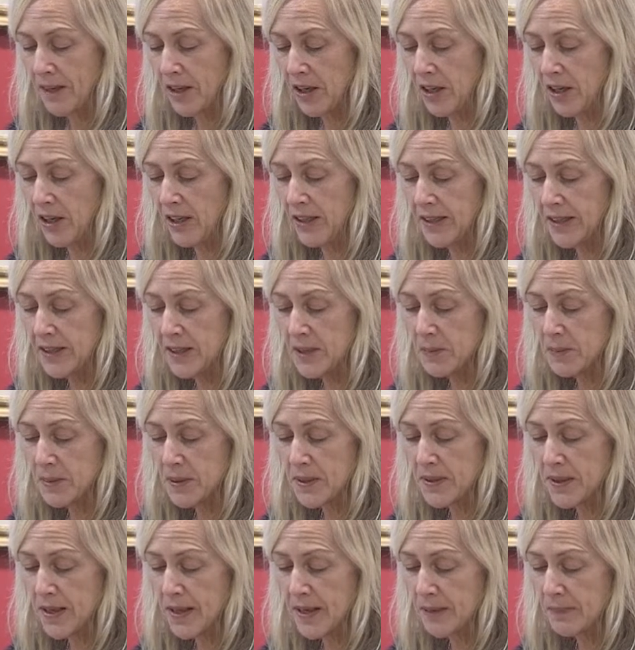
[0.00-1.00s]
Polly is
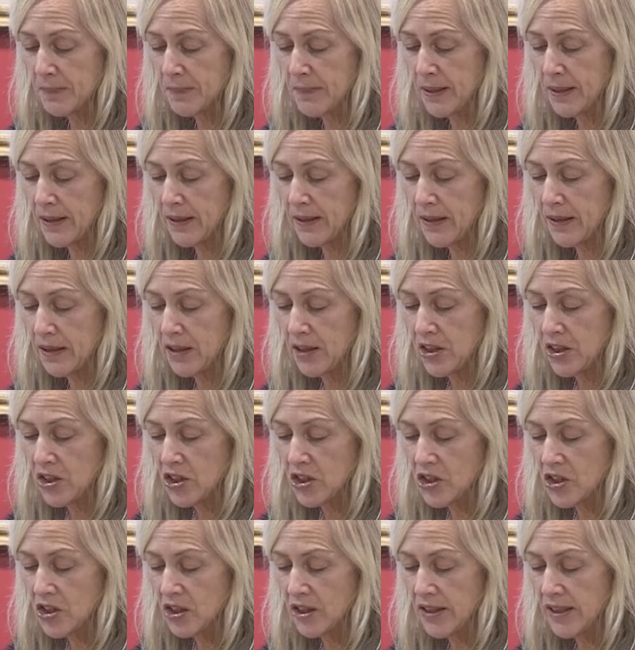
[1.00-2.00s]
beside me.
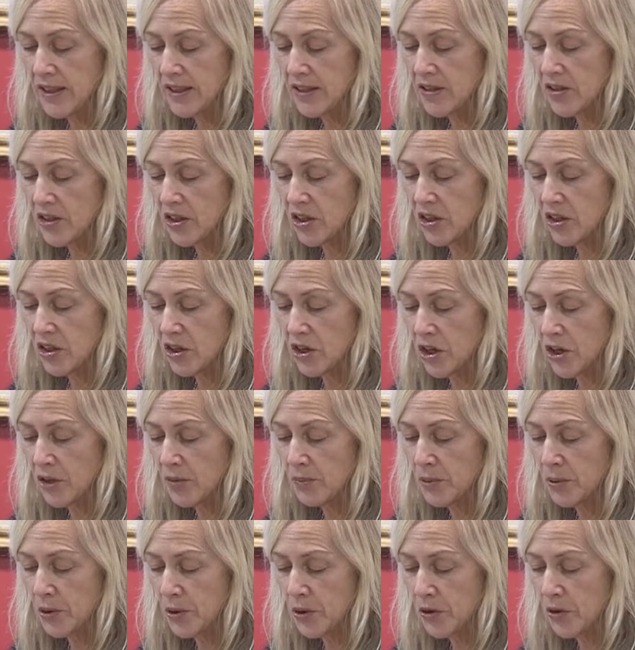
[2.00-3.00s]
She leans on a
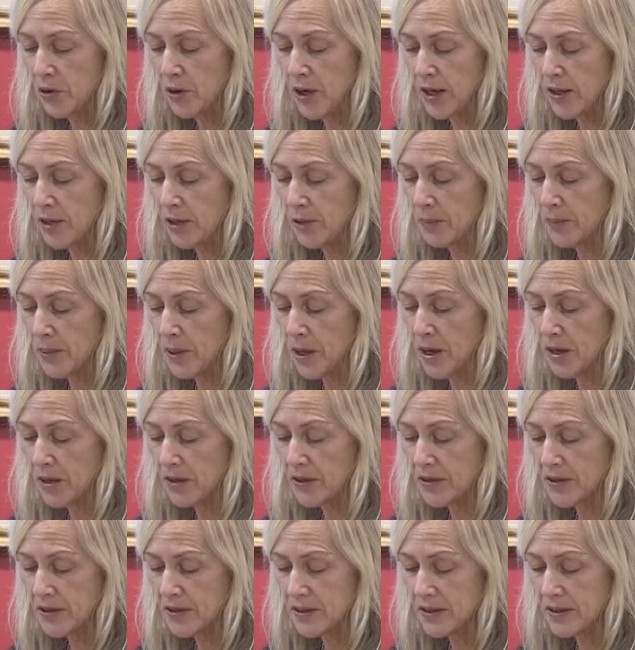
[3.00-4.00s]
cardboard cracker
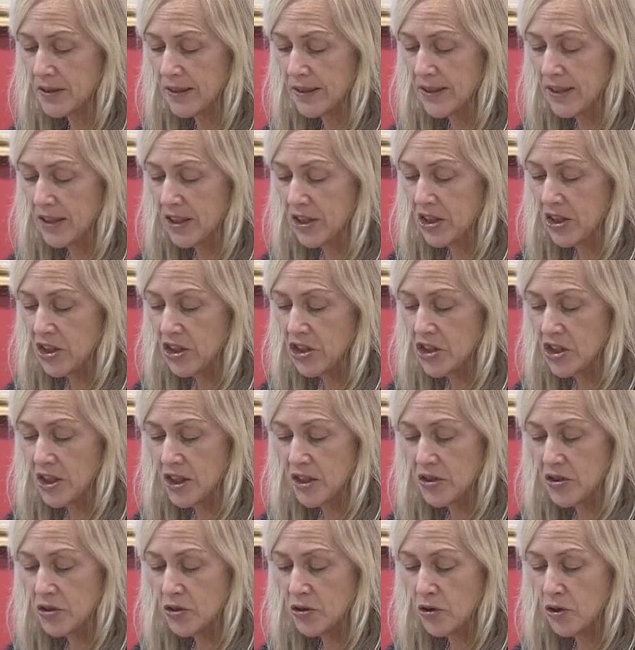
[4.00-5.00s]
box. She
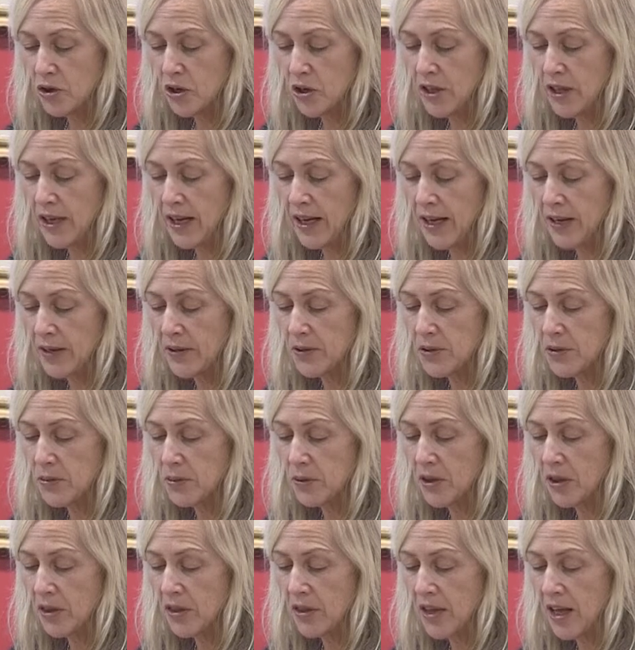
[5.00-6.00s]
has drawn a house
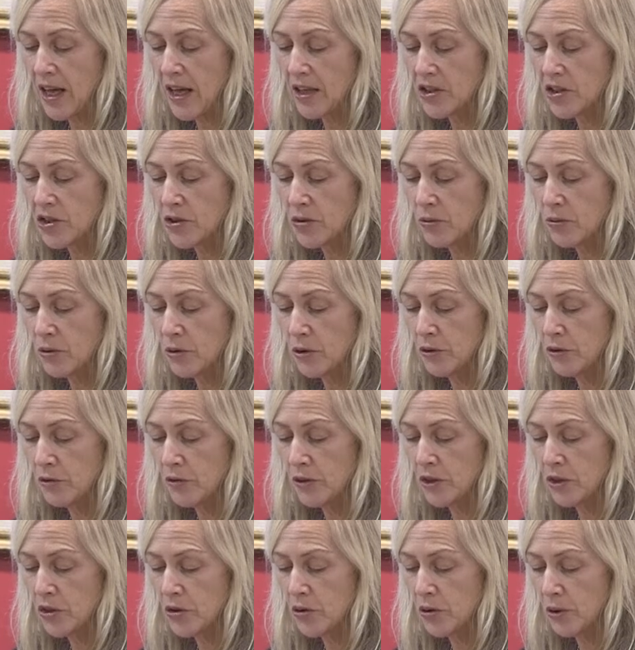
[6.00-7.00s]
with a thatched roof
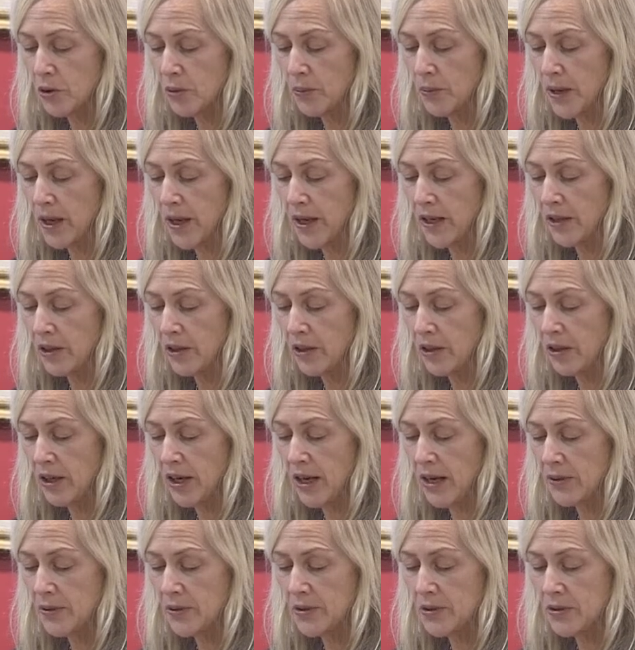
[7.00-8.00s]
and doorway, her
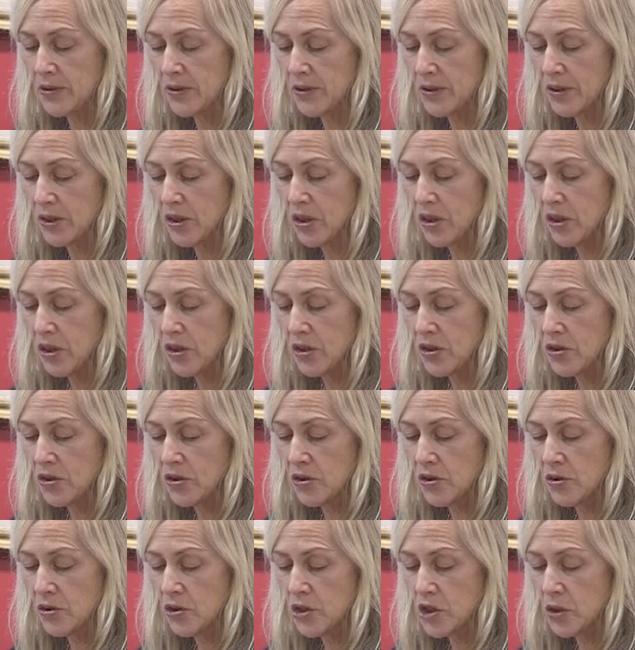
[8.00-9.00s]
house.
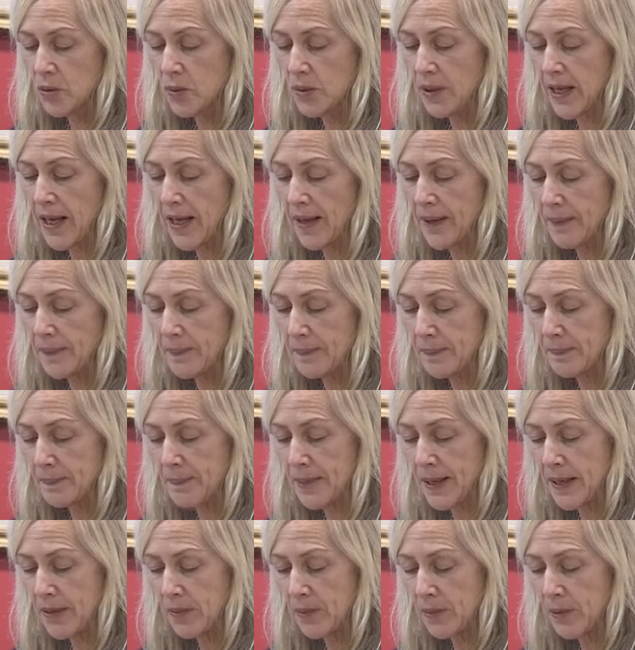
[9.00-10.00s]
Soon she will add
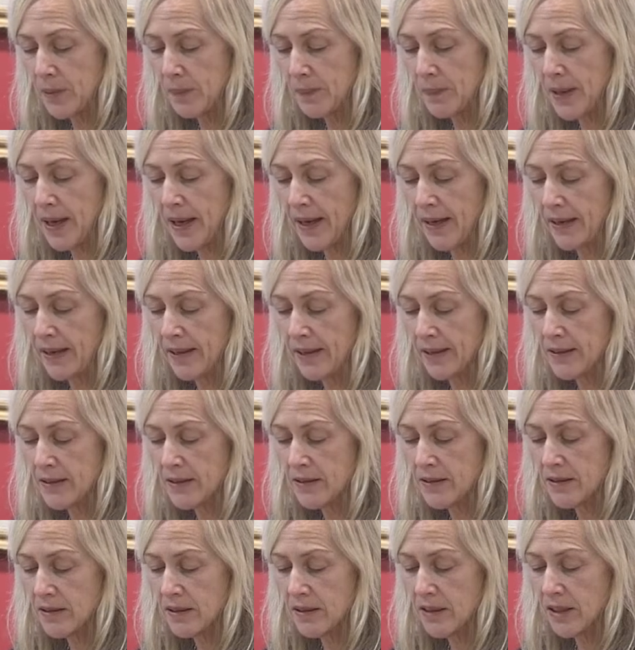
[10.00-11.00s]
men with
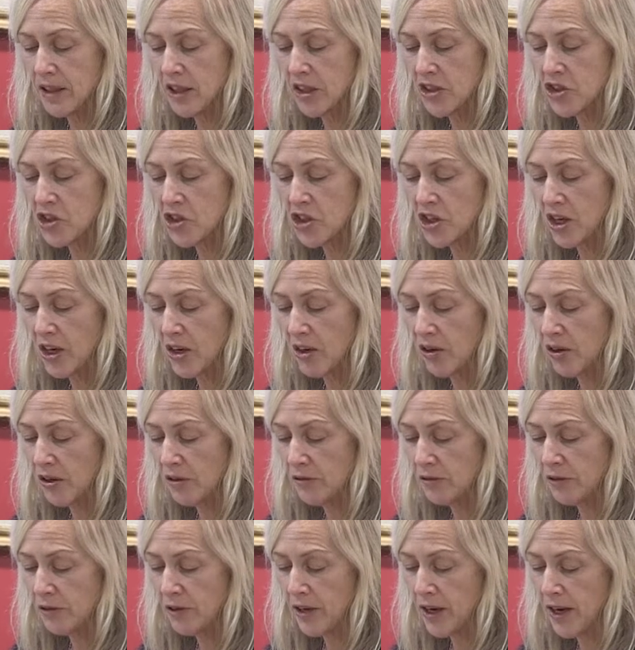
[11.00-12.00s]
pangas, a chair
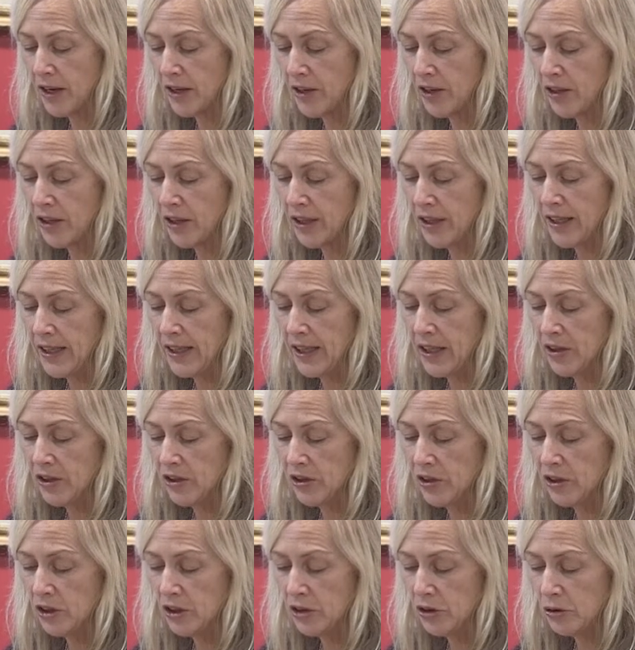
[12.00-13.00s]
on fire, and
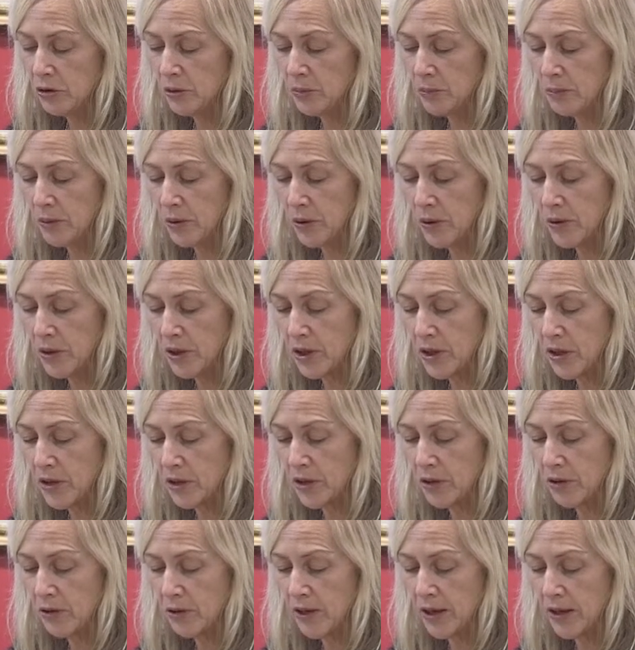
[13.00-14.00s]
her lute broken on
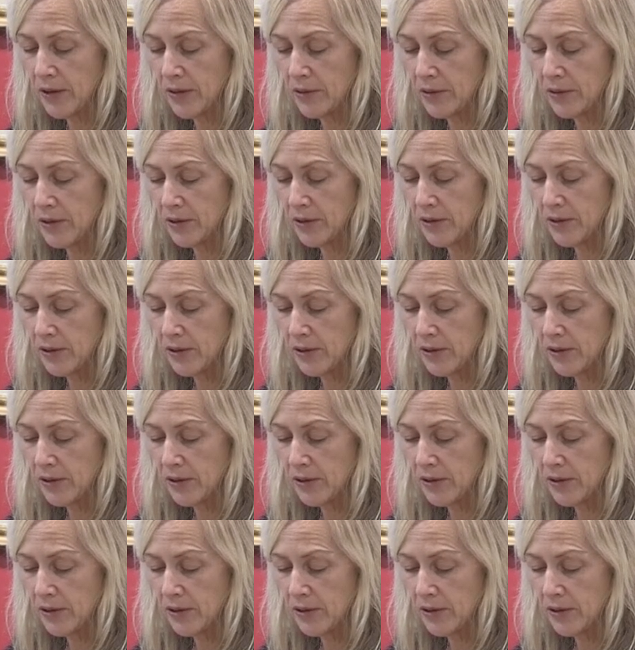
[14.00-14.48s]
the ground.